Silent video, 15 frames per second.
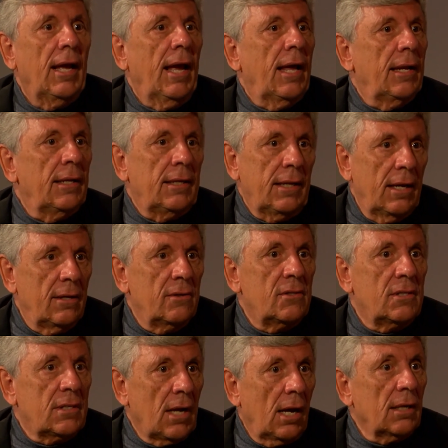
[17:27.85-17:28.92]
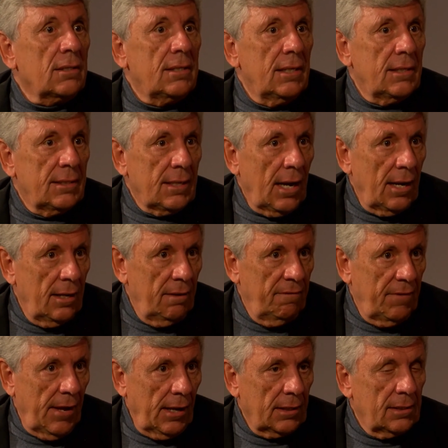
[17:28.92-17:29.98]
and it gives toxic side
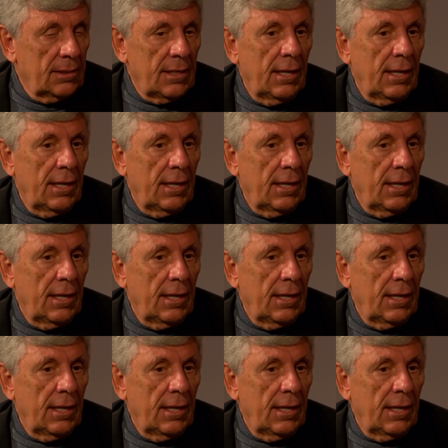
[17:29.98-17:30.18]
effects.